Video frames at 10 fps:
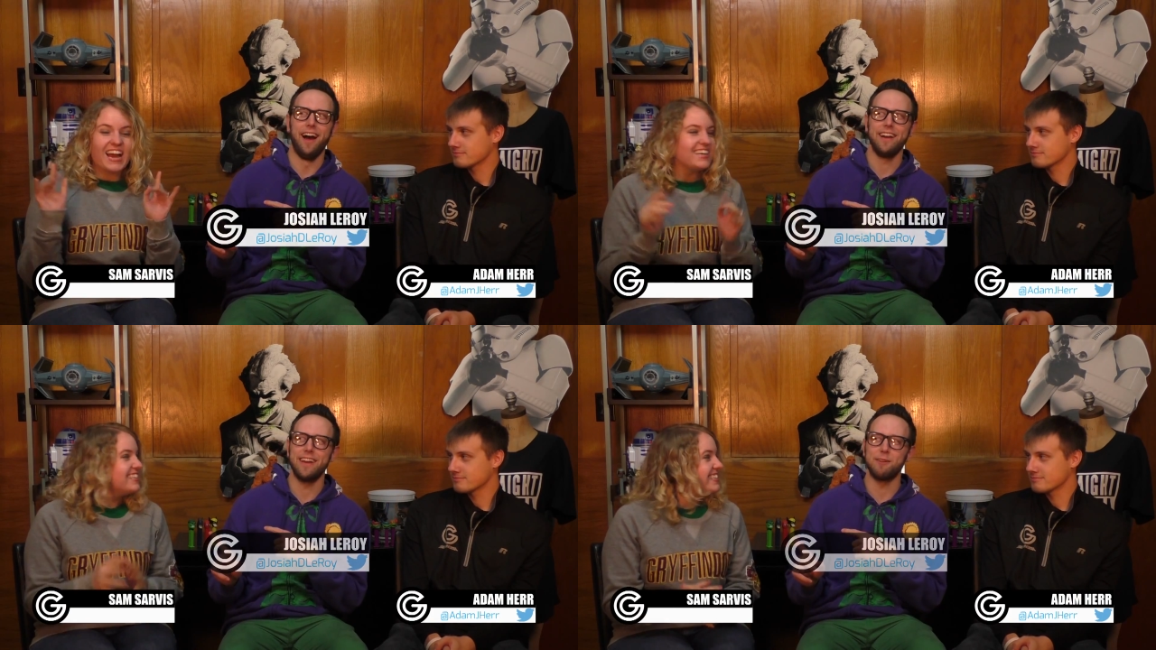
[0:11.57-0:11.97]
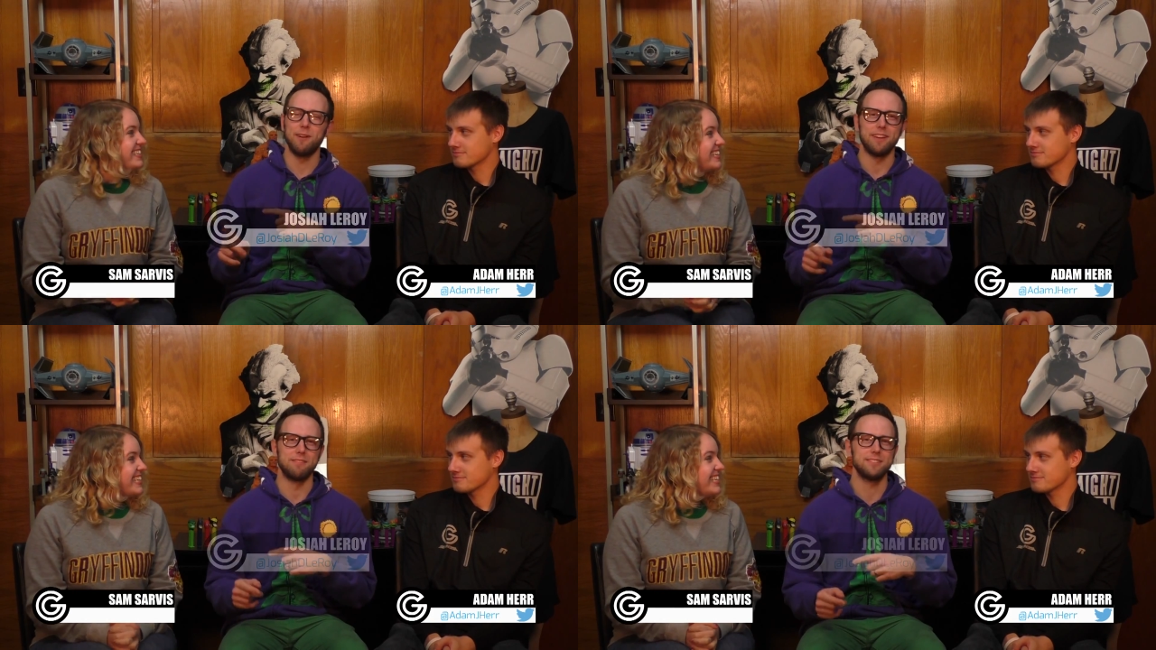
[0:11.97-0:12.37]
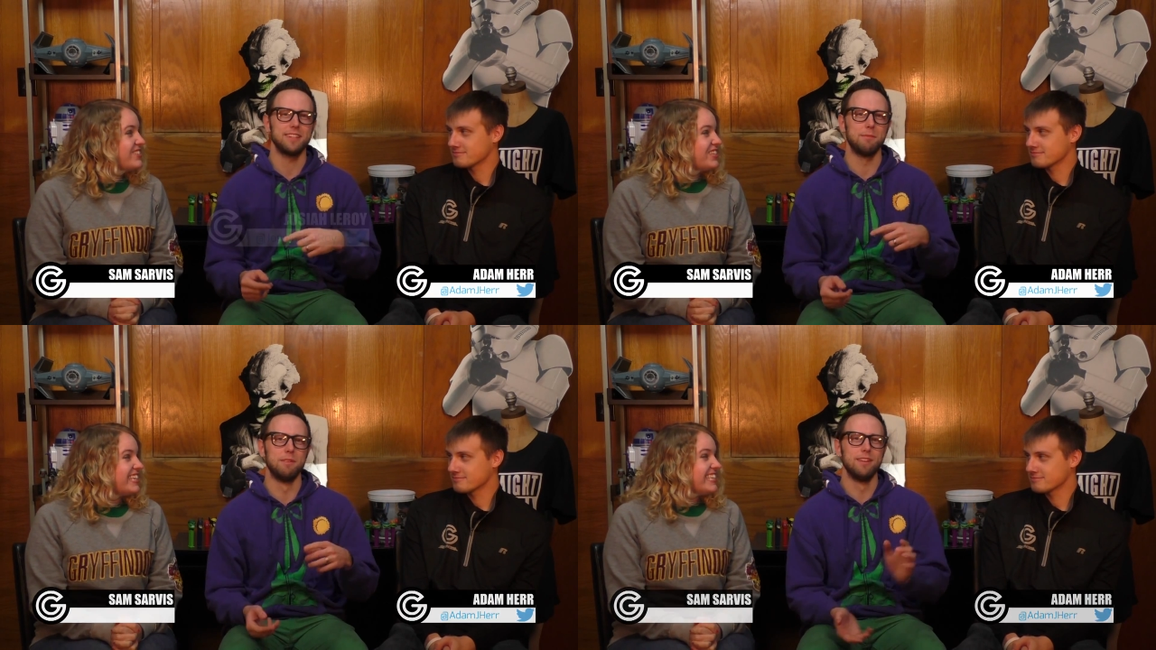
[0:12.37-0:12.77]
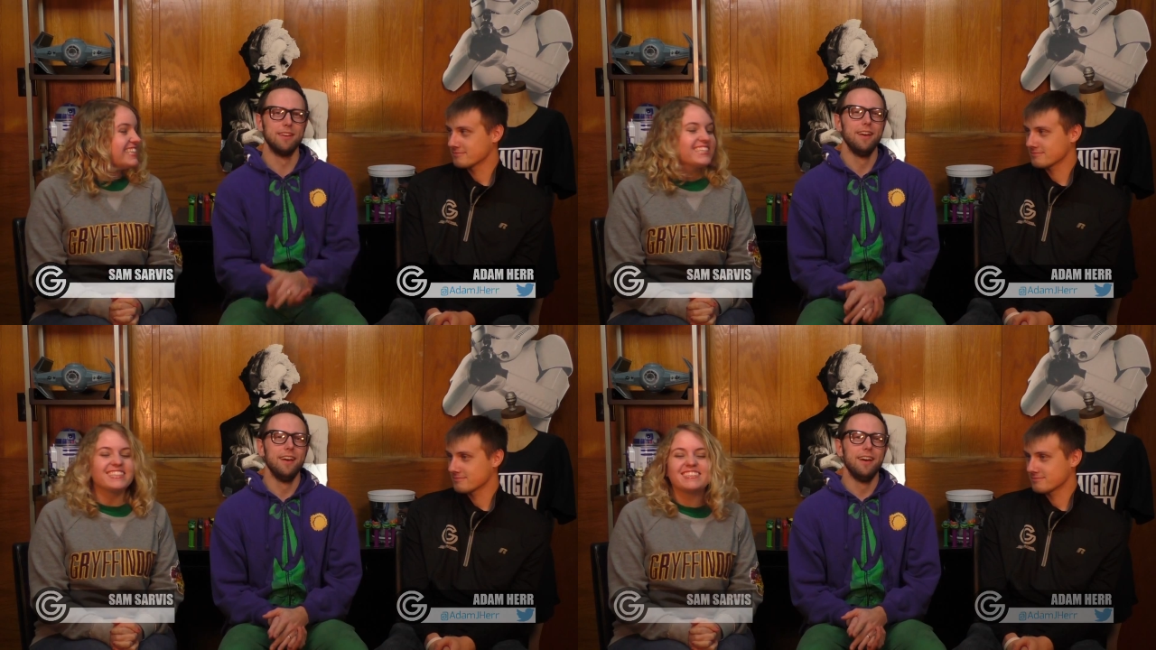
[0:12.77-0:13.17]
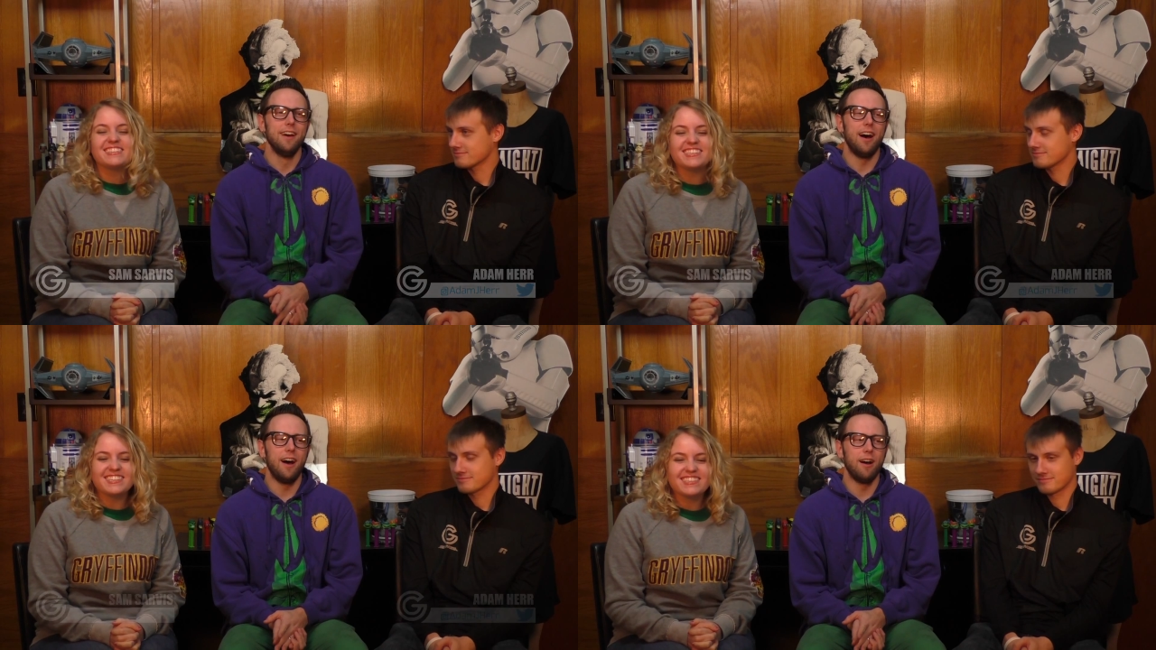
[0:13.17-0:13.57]
Speaker 1: I got it right first time. You uh,
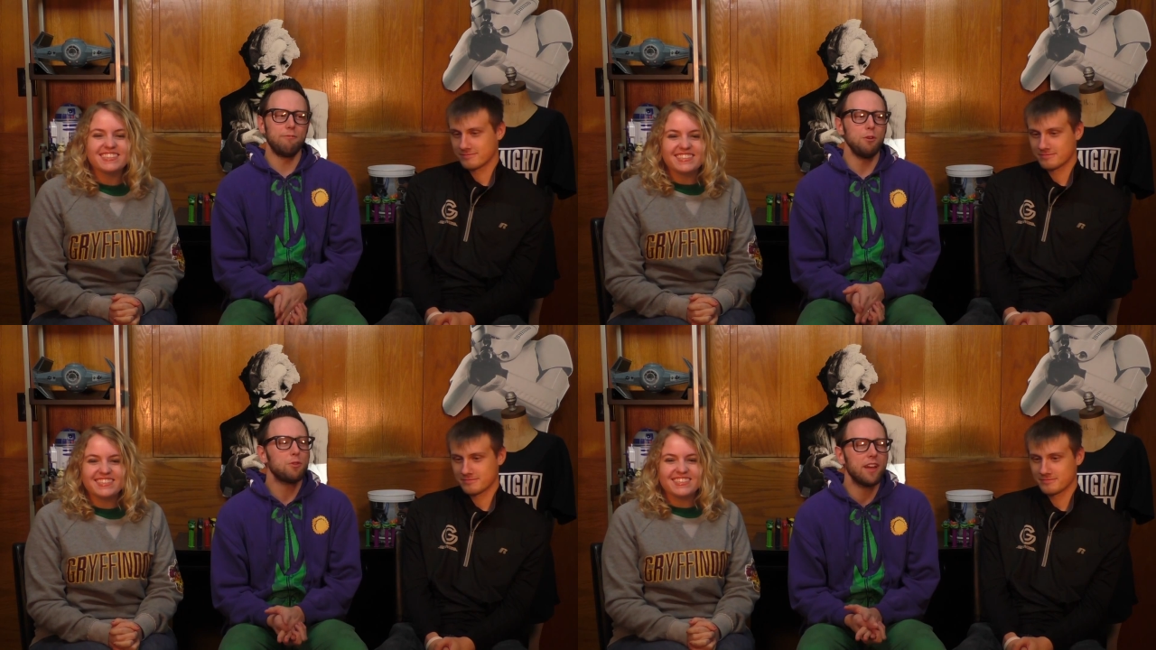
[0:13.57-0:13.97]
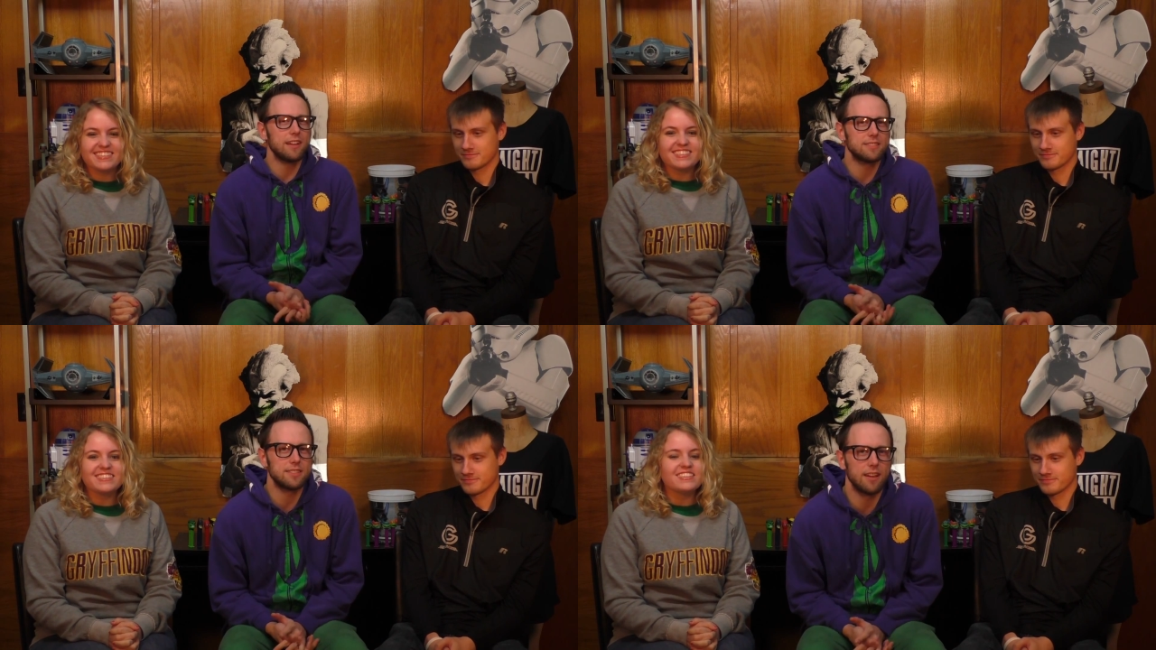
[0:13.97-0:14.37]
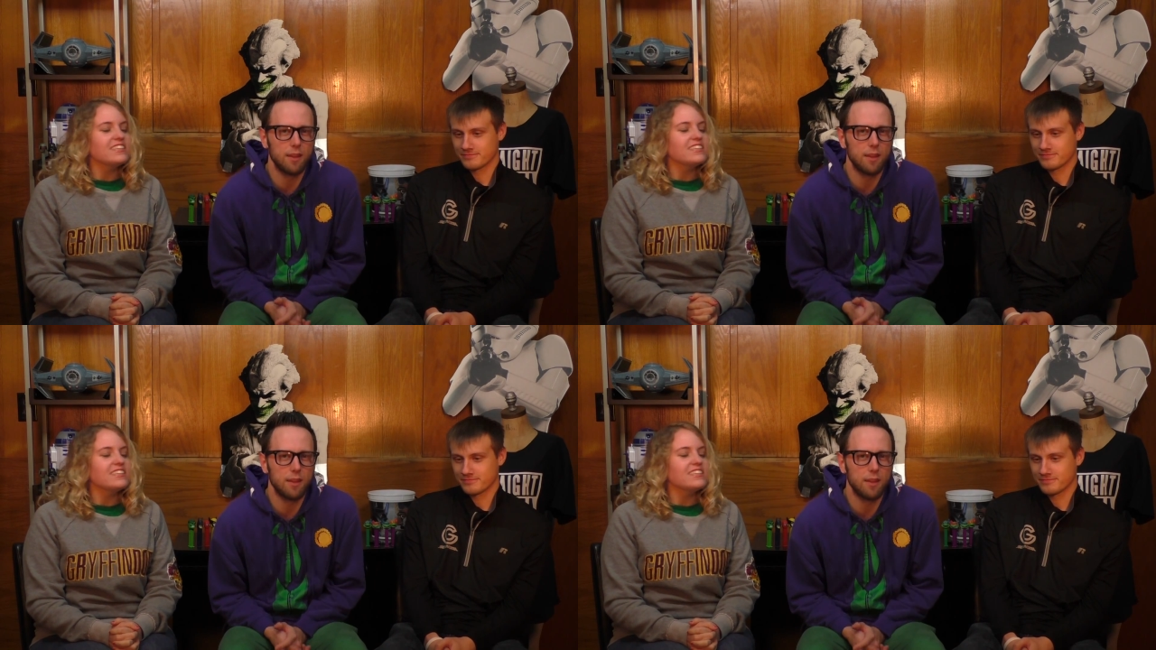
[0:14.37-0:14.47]
A uh, few things uh,